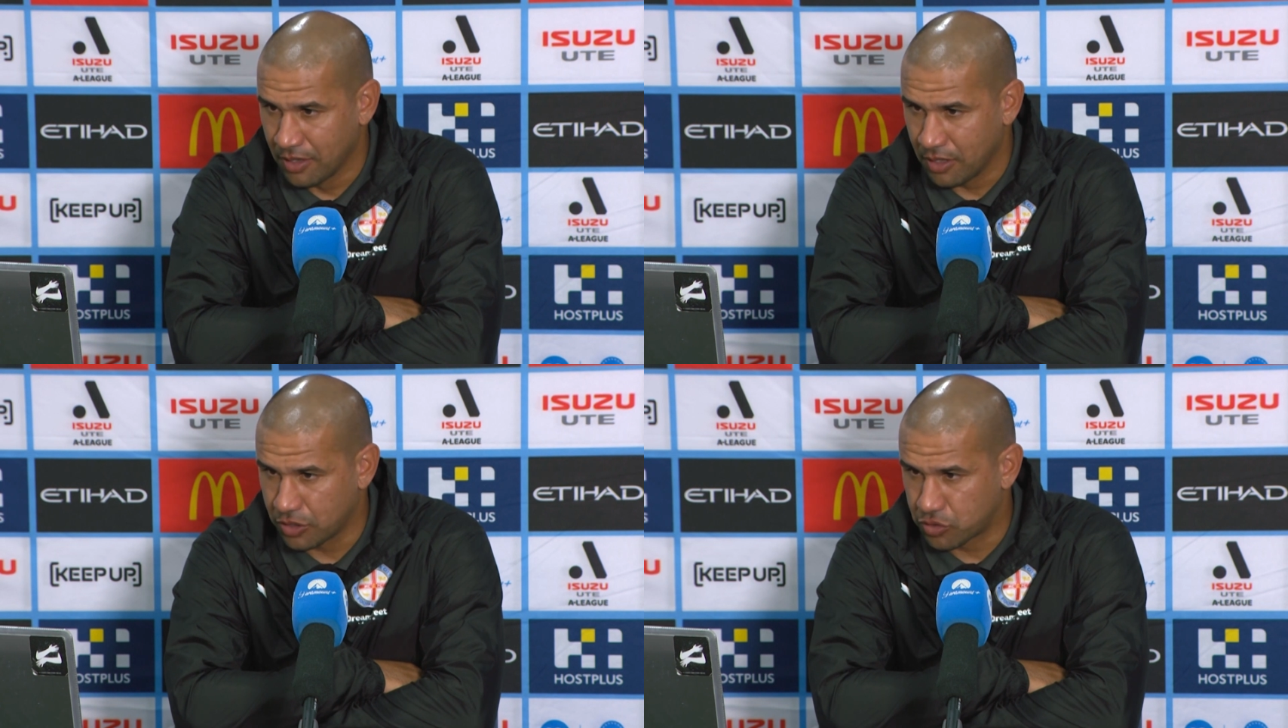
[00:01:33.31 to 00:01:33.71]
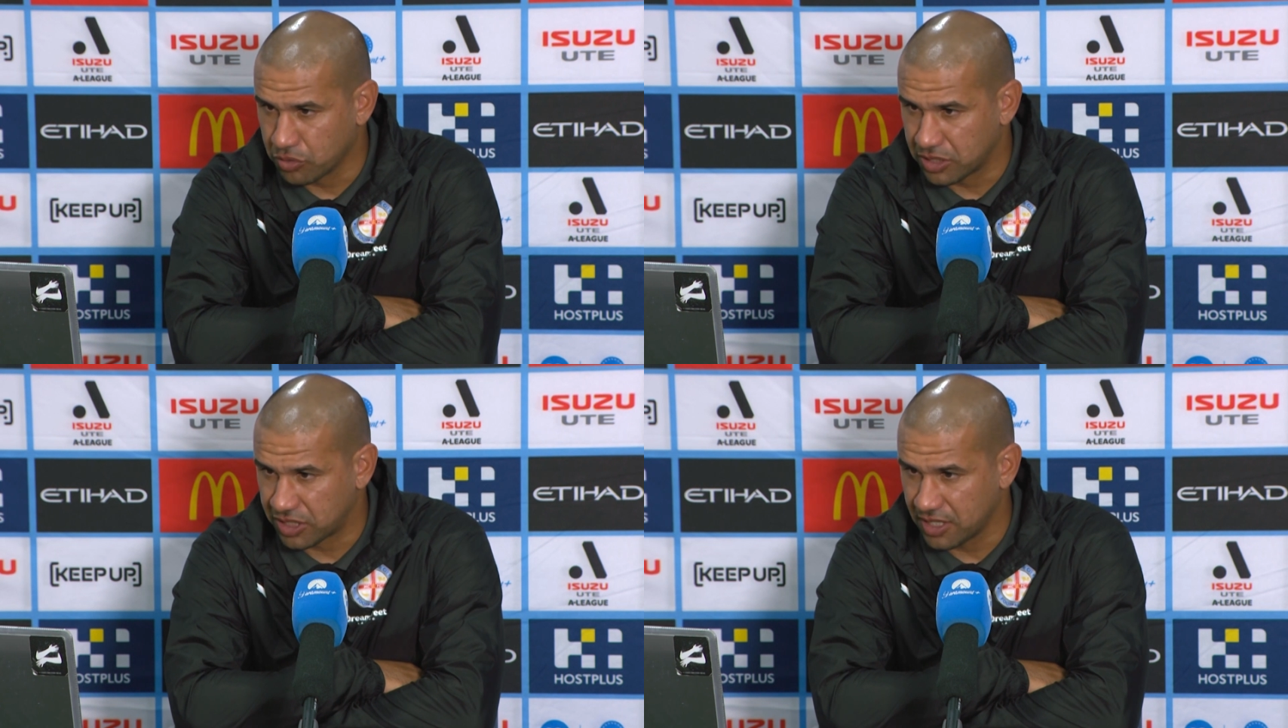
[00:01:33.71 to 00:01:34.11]
it's
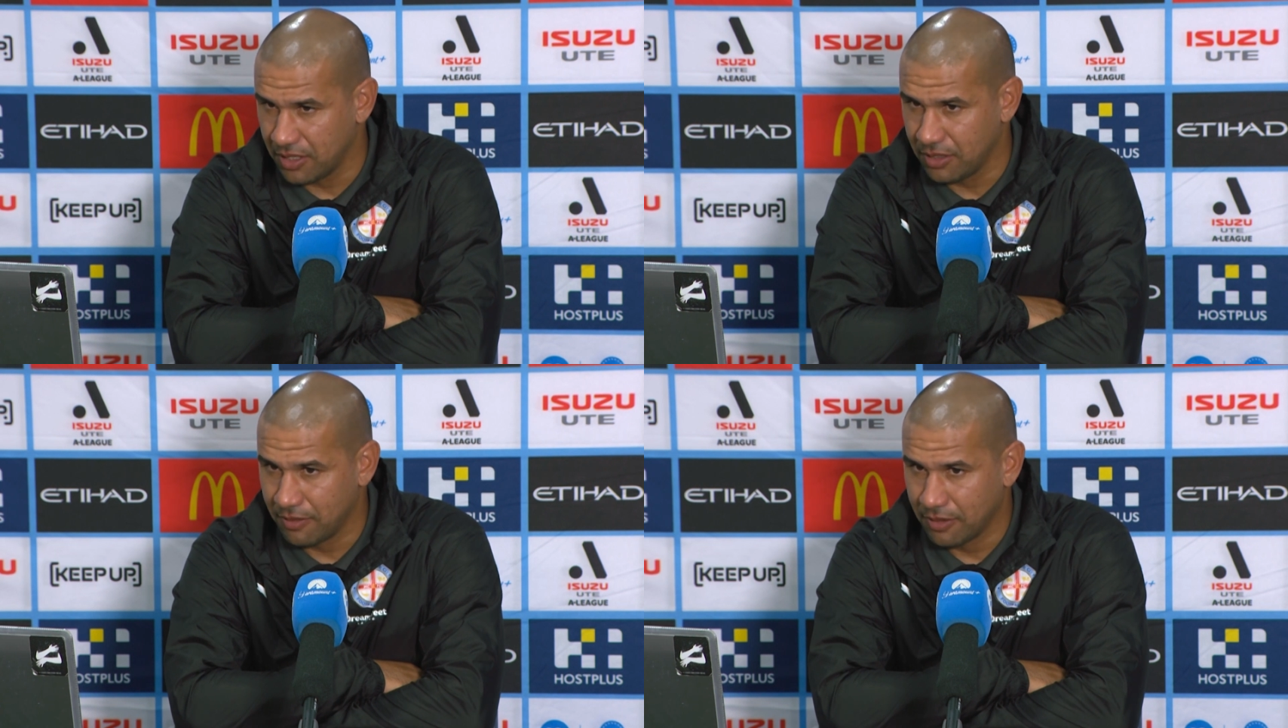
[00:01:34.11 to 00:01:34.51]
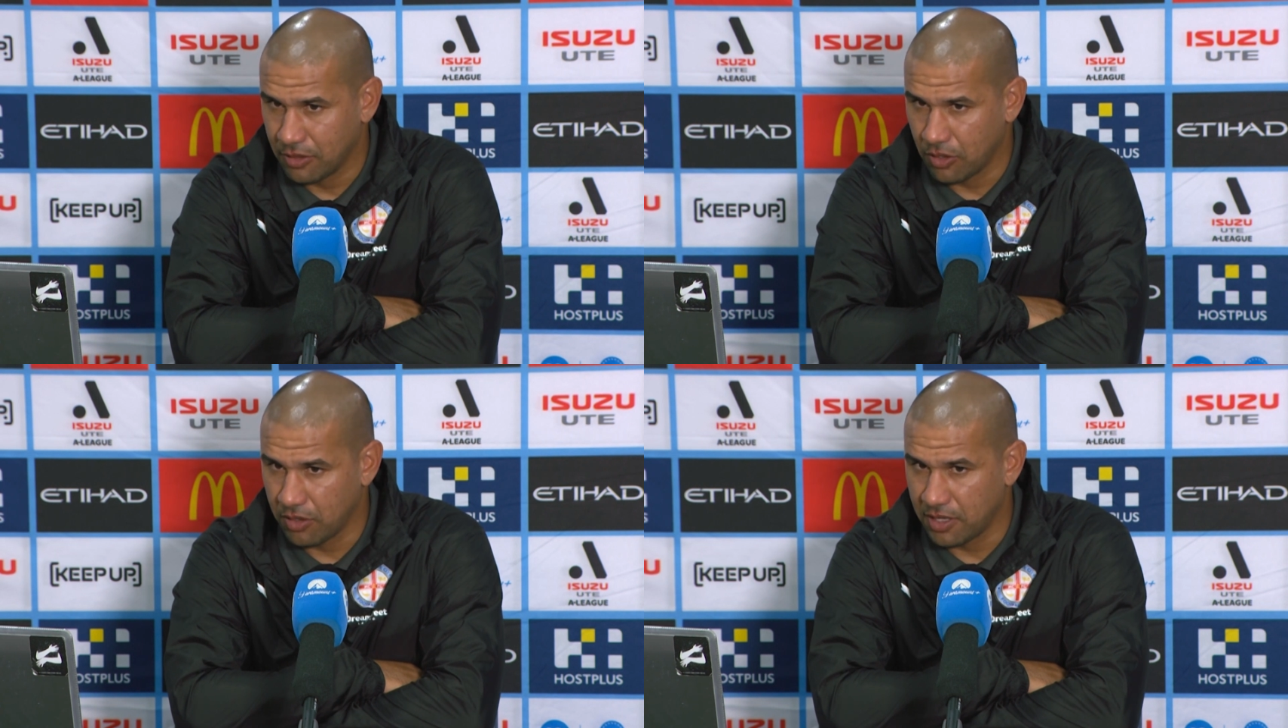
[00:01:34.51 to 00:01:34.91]
good to see
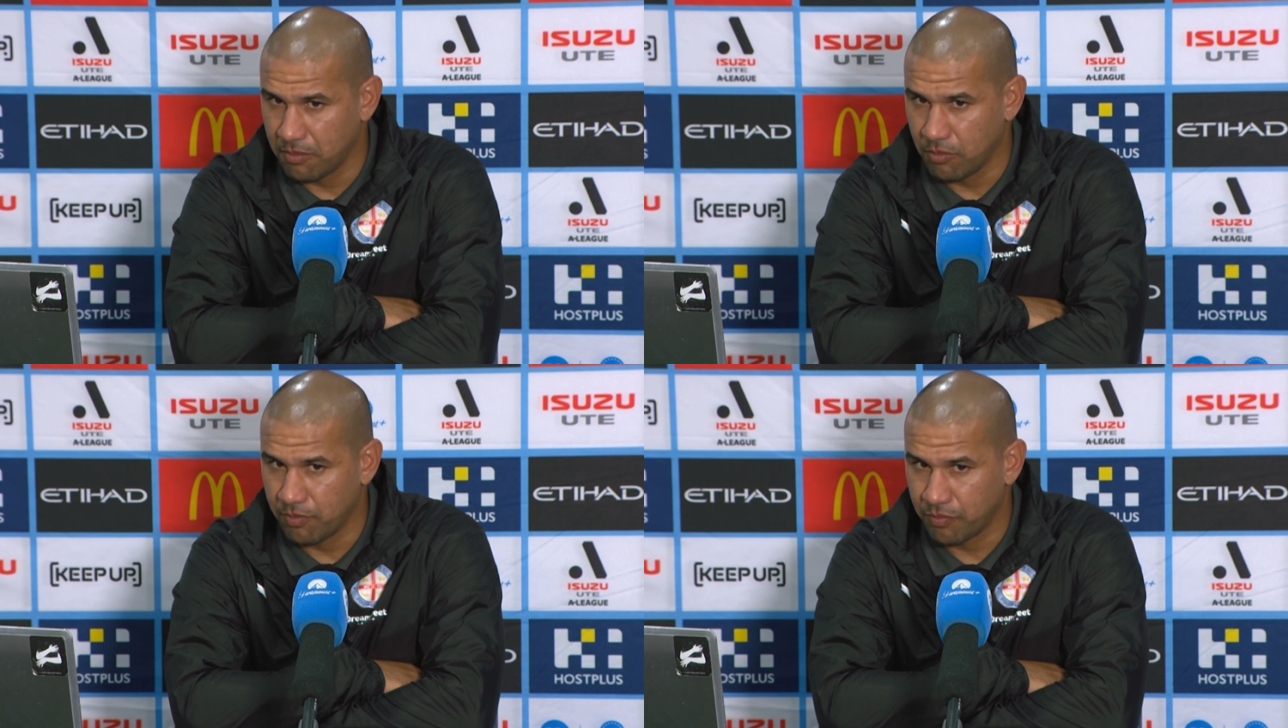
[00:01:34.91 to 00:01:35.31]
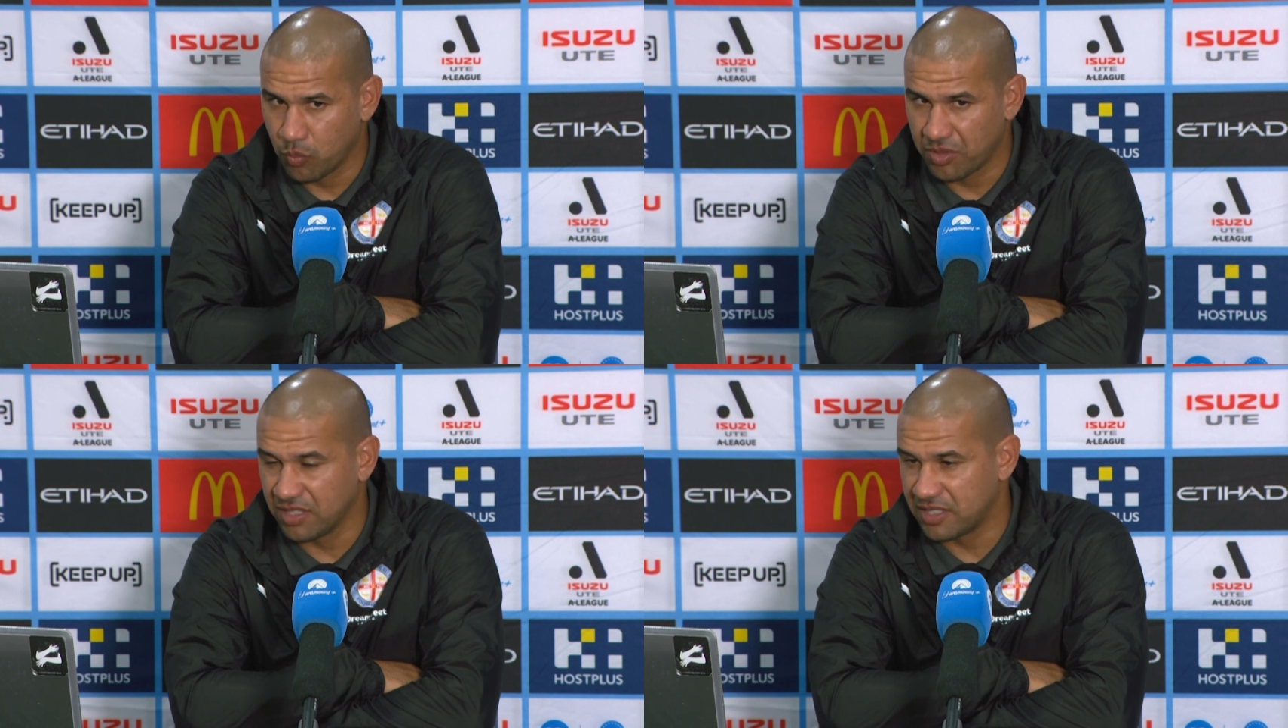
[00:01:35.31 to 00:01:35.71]
him
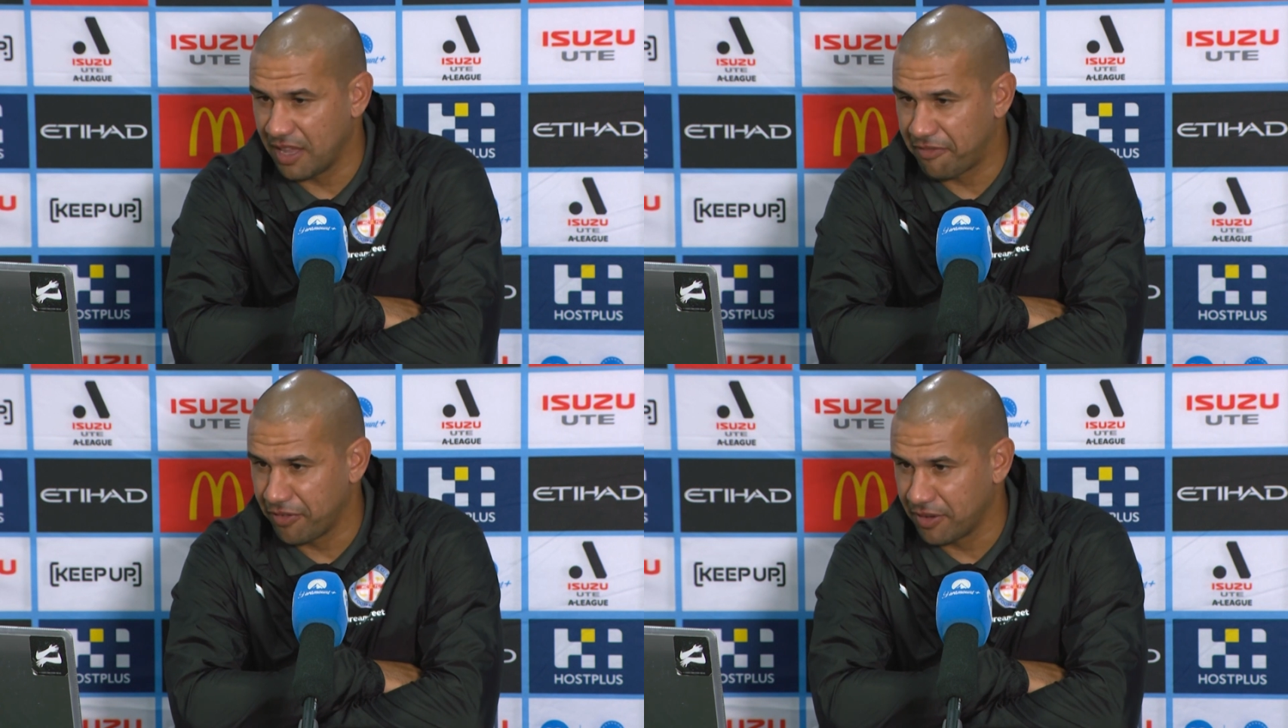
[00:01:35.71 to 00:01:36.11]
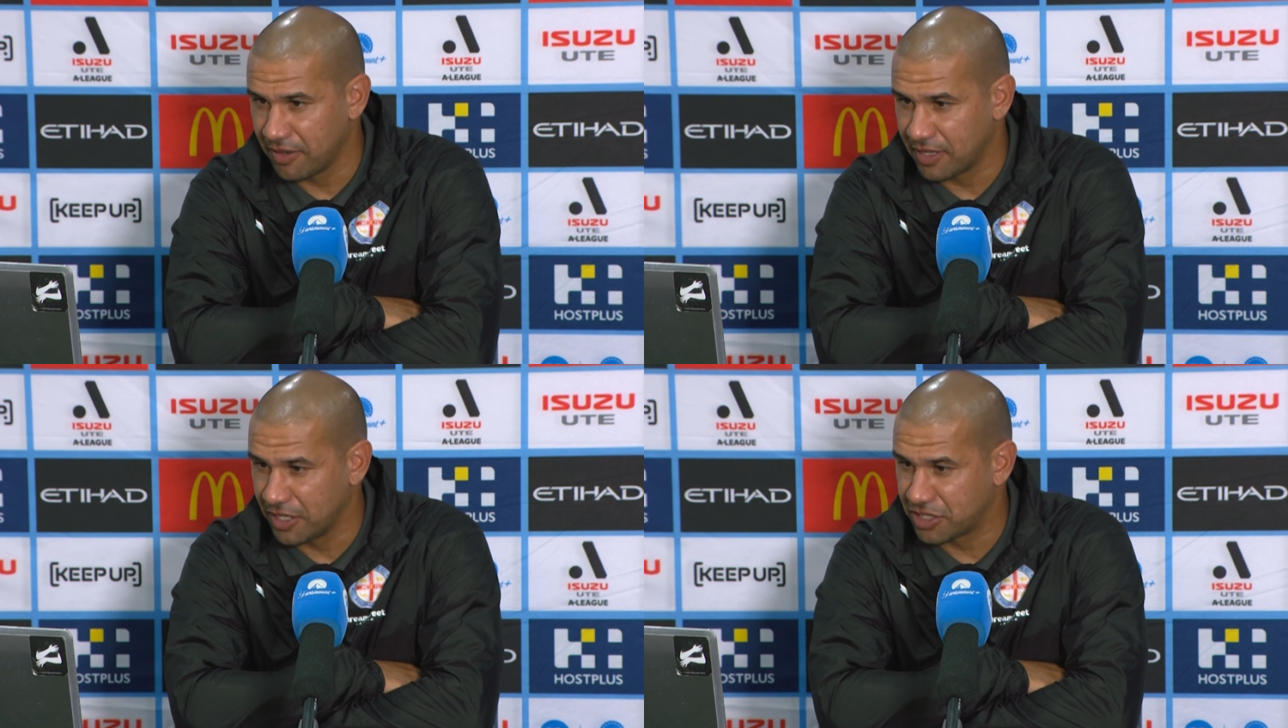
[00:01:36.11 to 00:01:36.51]
with his
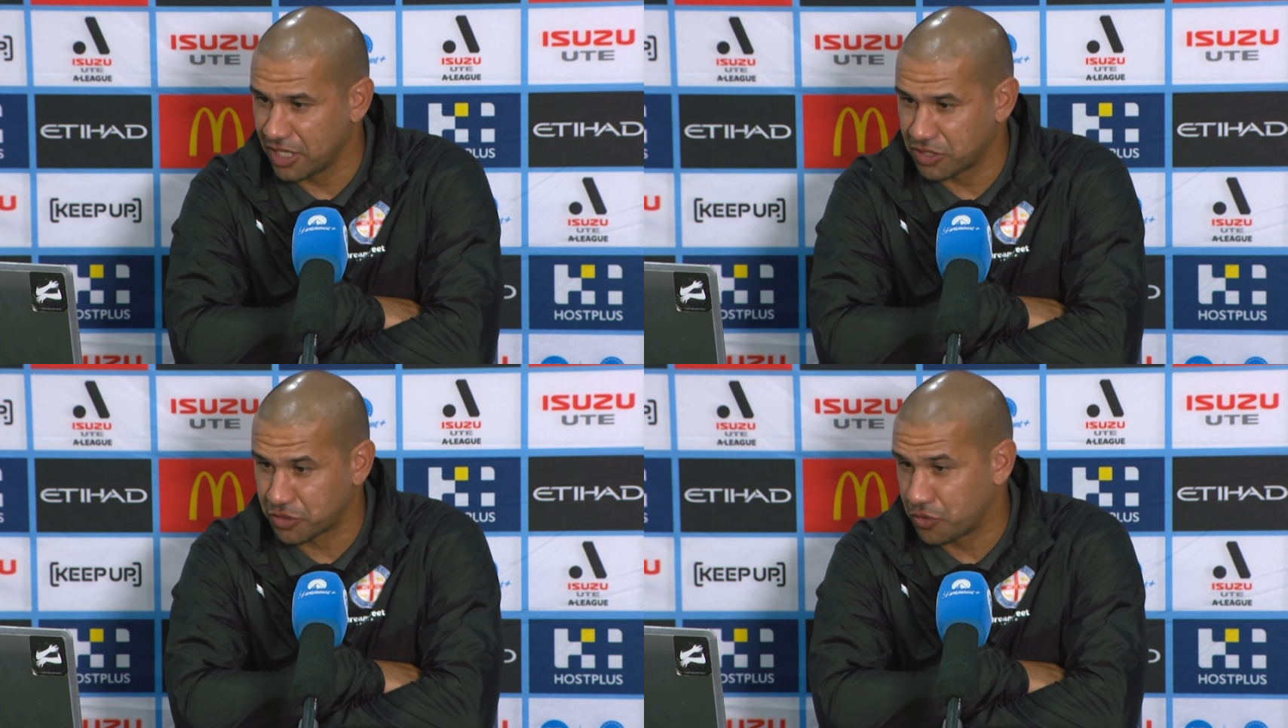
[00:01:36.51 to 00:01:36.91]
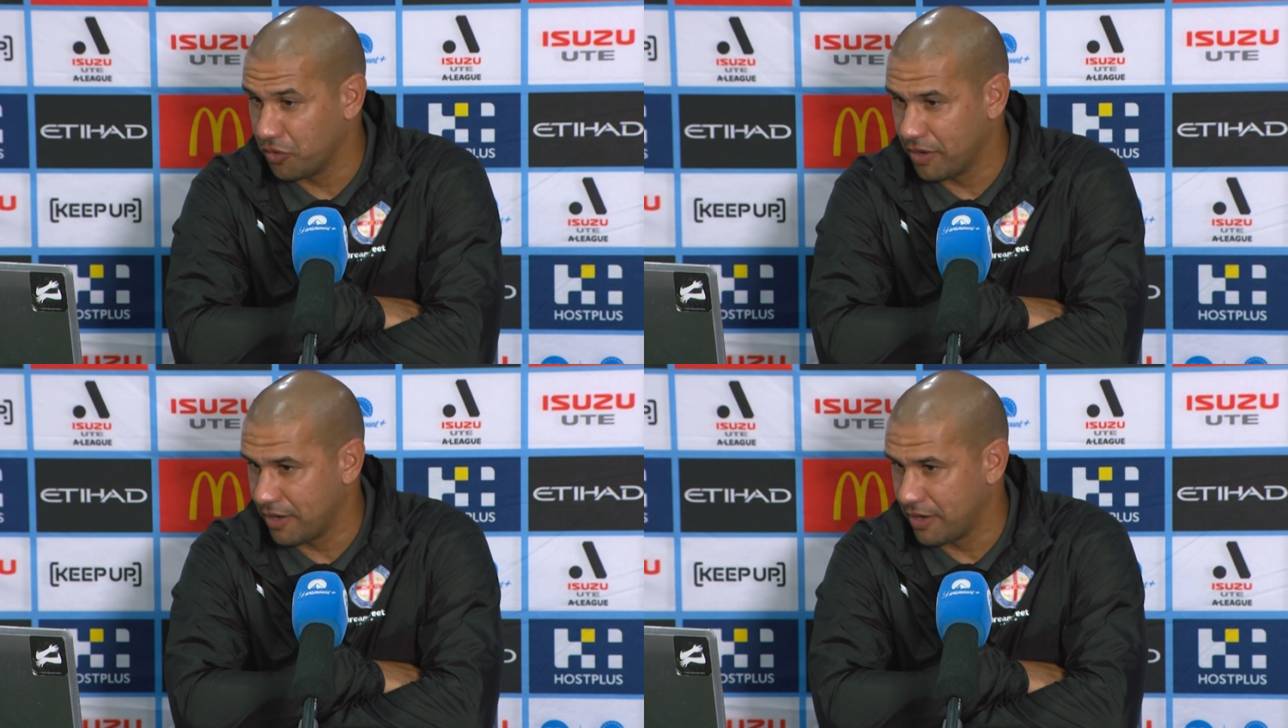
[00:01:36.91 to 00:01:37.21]
effort get a chance to score,